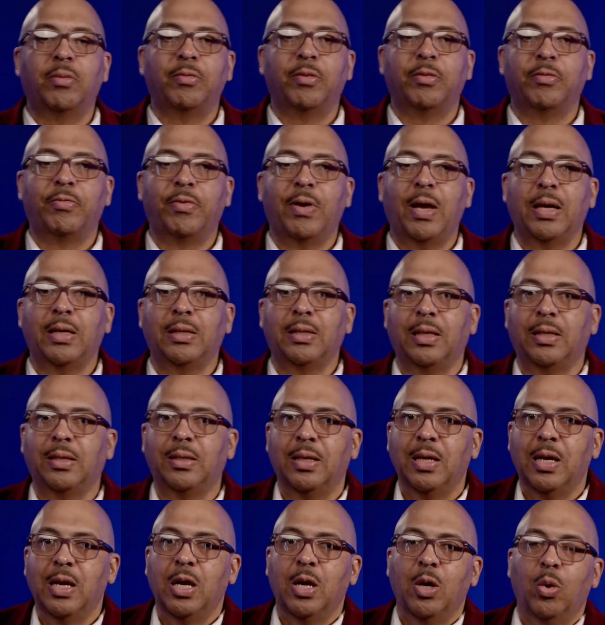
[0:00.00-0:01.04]
of the fact that
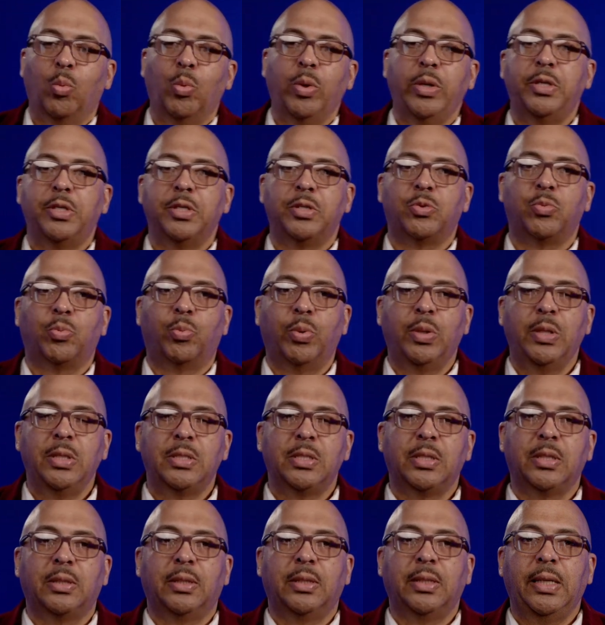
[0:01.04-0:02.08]
we just
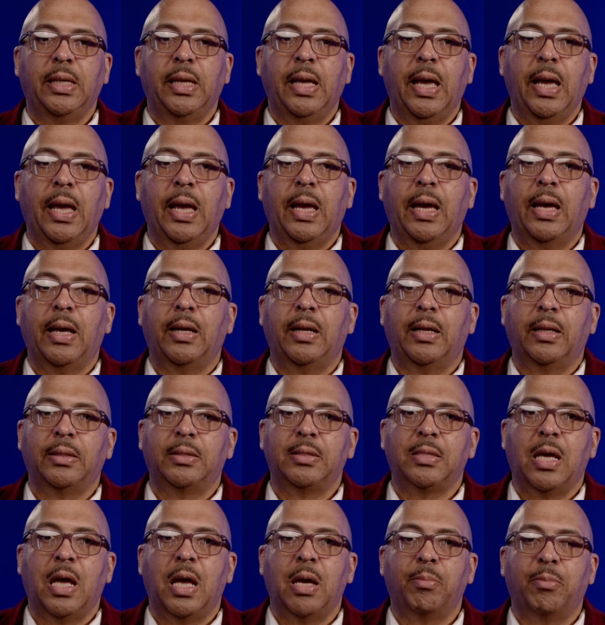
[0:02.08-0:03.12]
recently had a
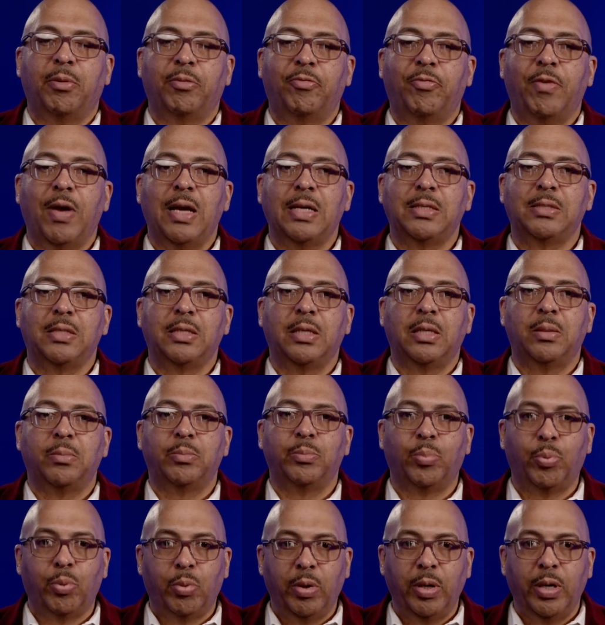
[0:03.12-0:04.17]
time of fasting
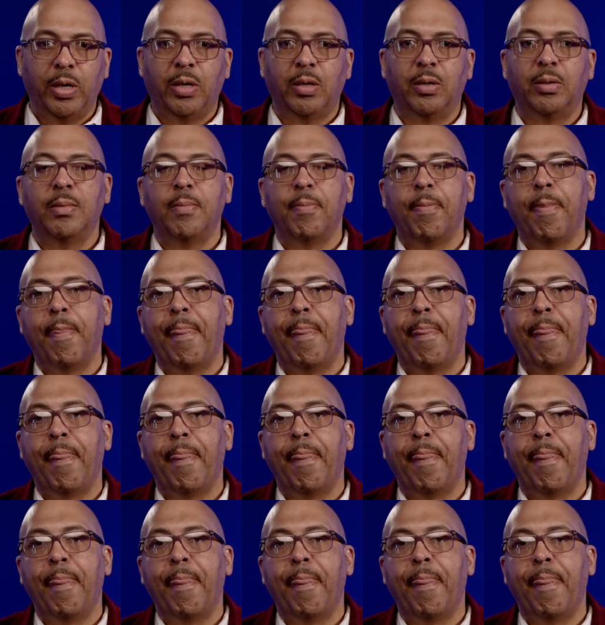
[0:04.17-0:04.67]
and prayer